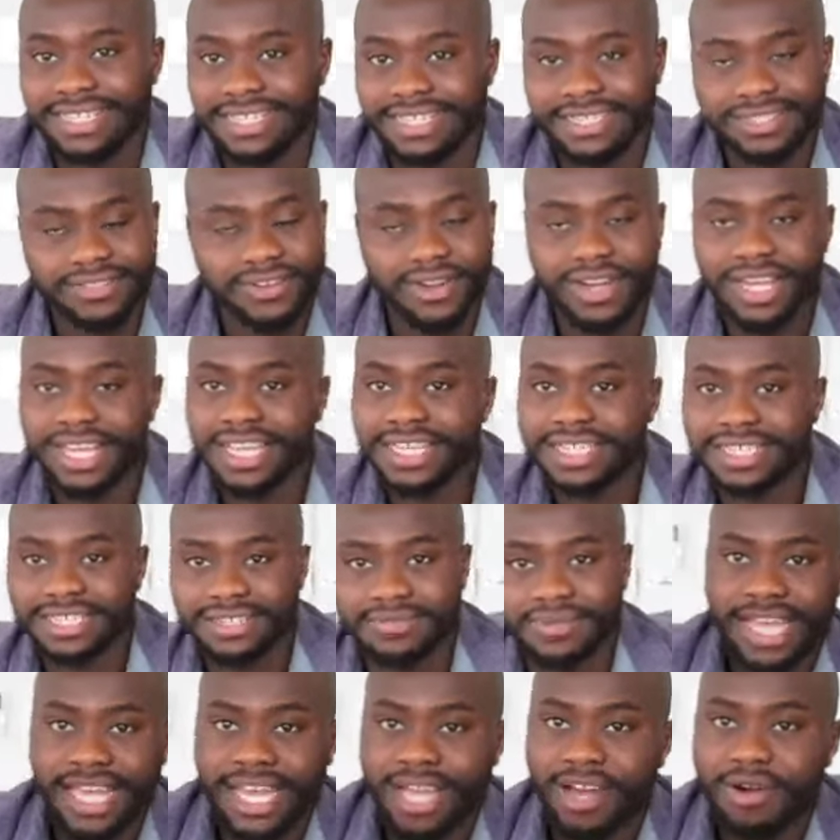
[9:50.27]
It's not
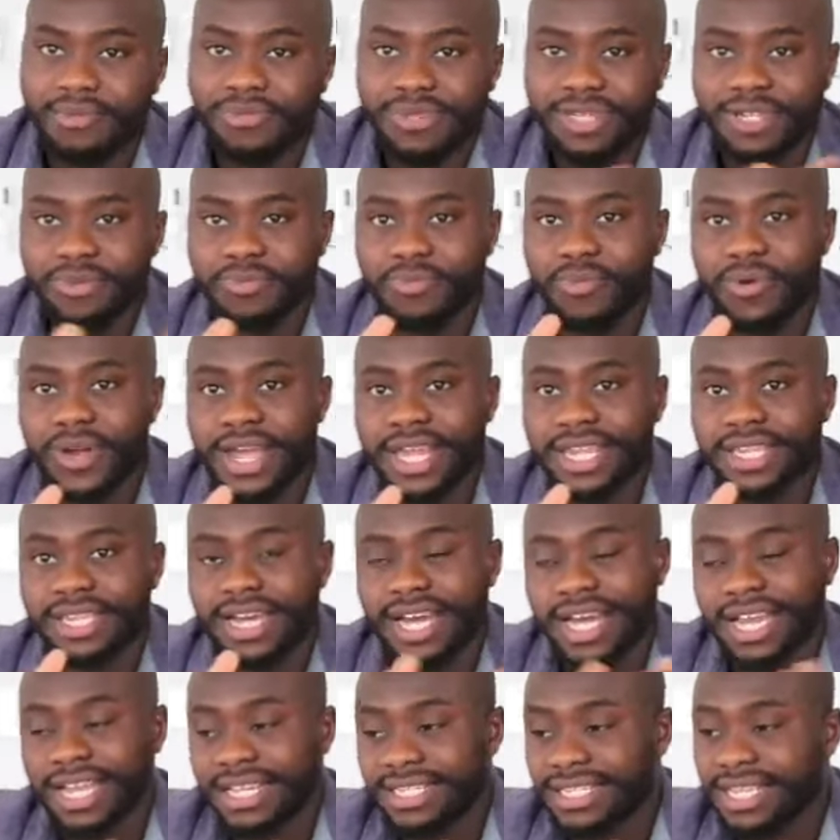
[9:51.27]
easy. It comes to the point,
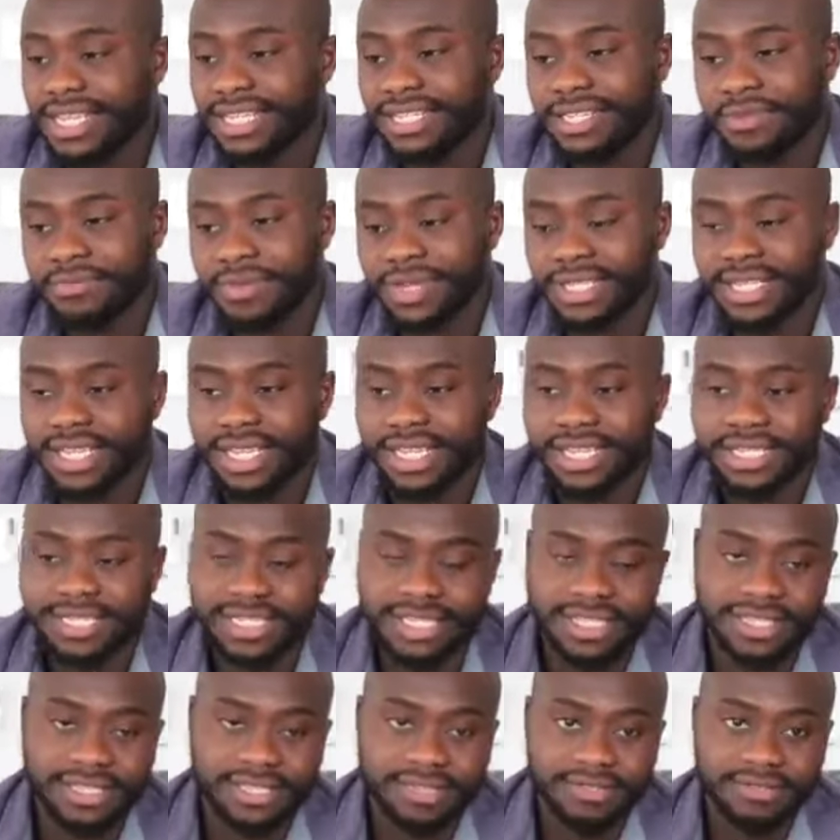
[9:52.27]
and I said to him, I said,
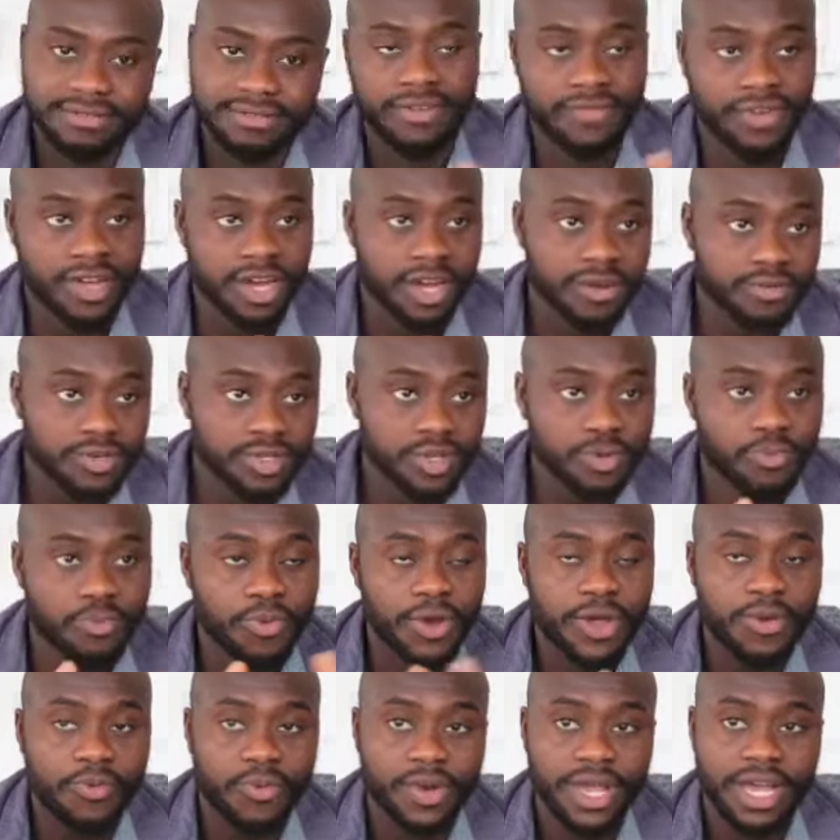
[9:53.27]
listen, if it comes to the
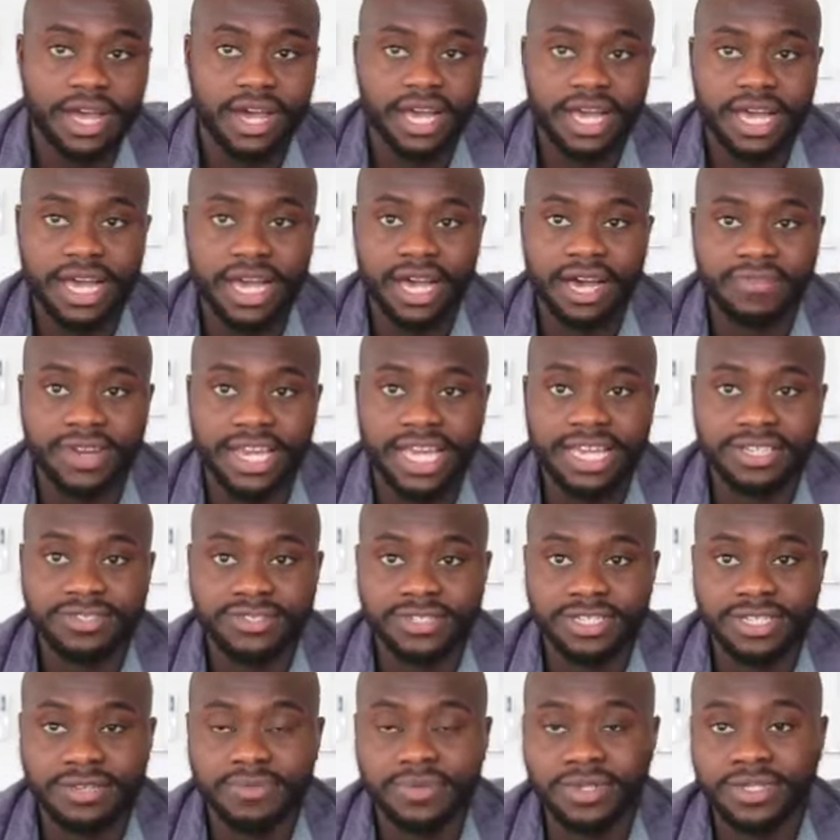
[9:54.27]
point where our
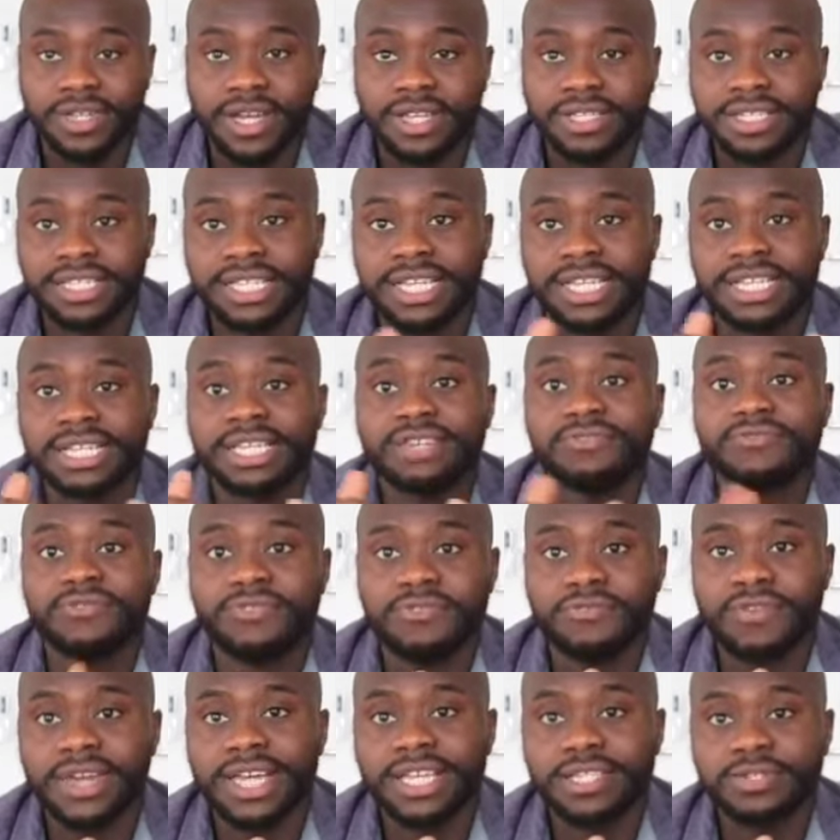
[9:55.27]
relationship is starting to
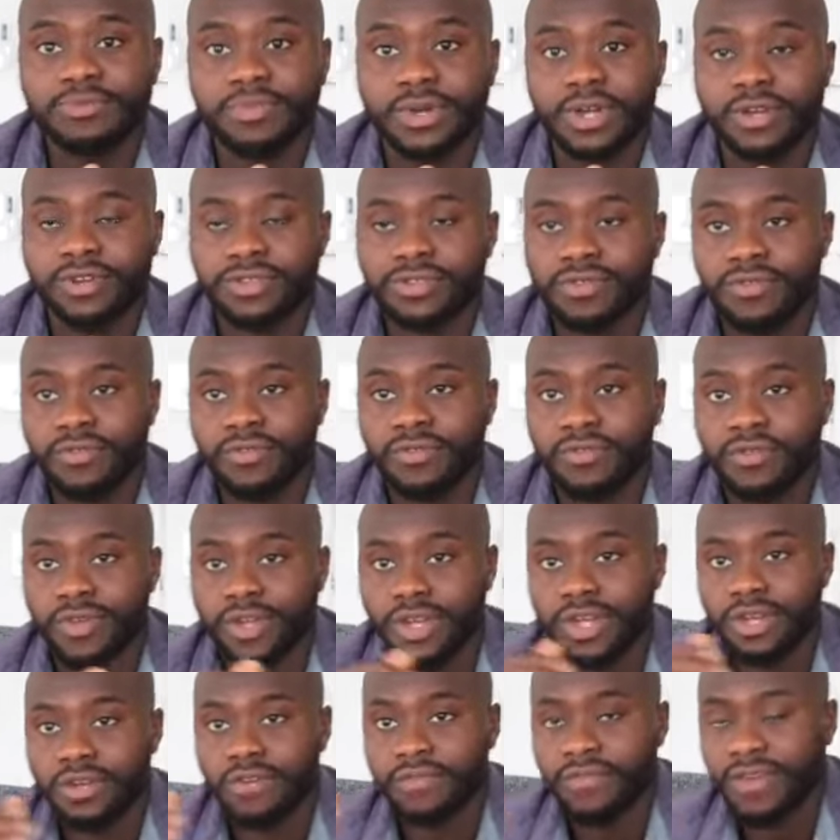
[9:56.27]
deteriorate because of
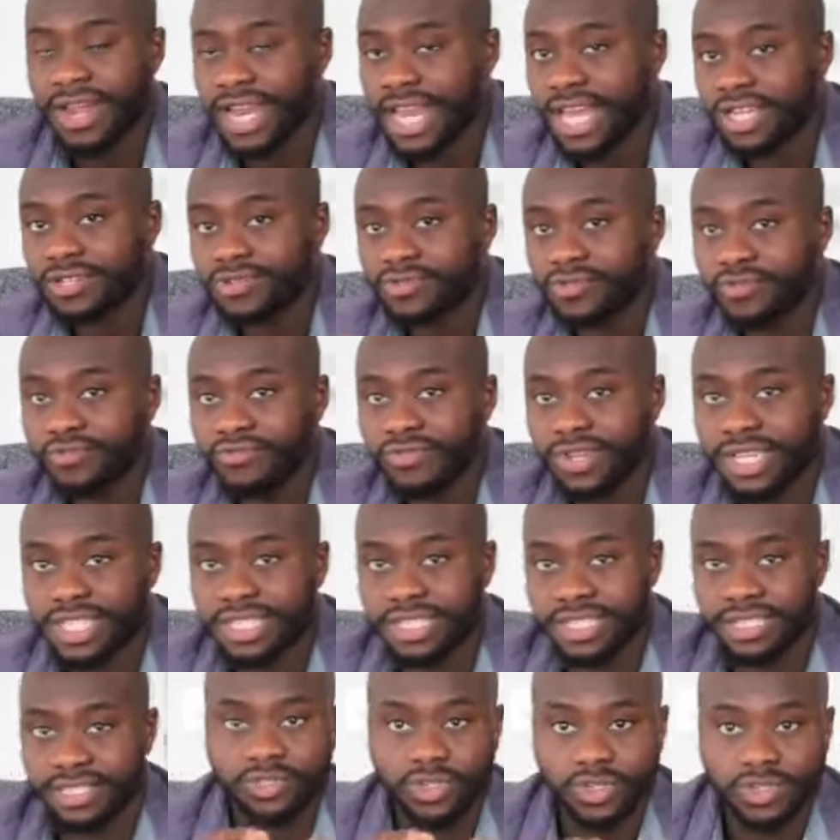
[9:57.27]
financial
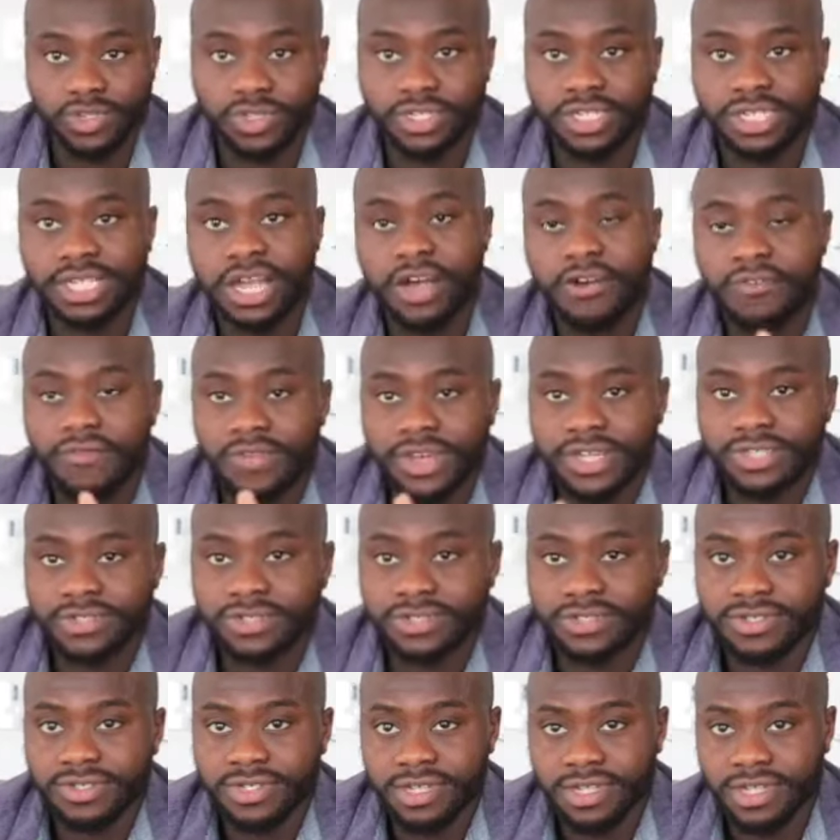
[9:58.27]
reasons, just to
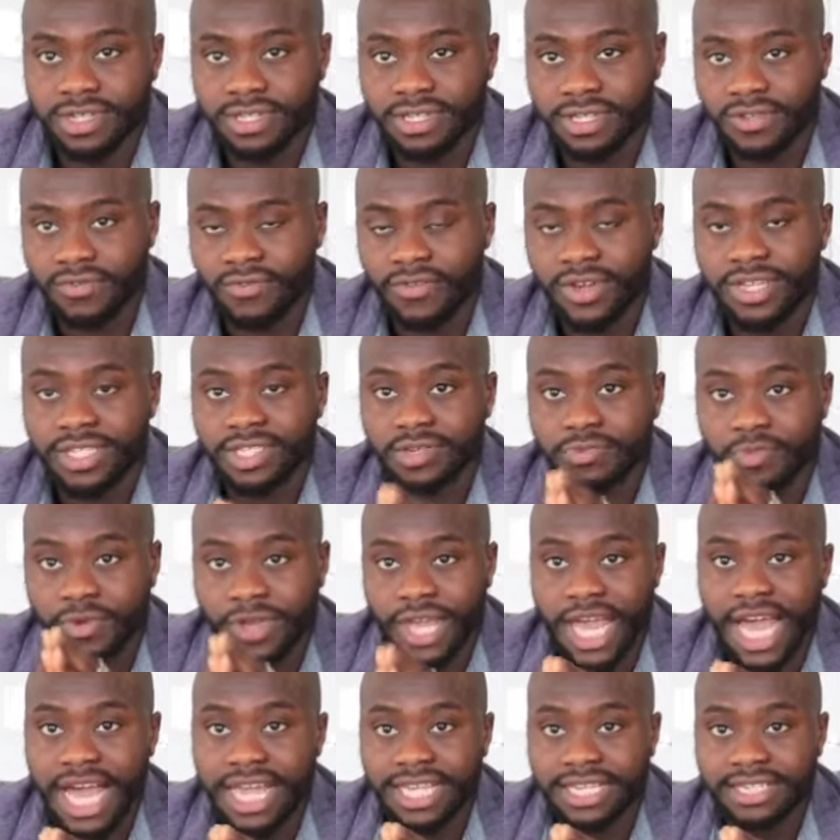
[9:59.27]
salvage the friendship we
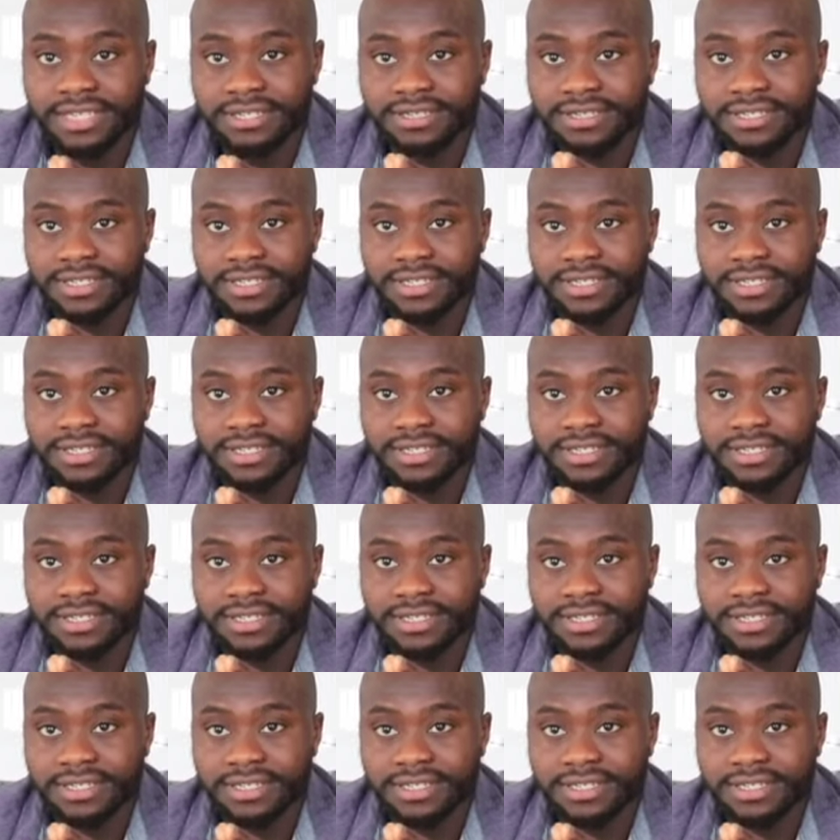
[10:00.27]
had,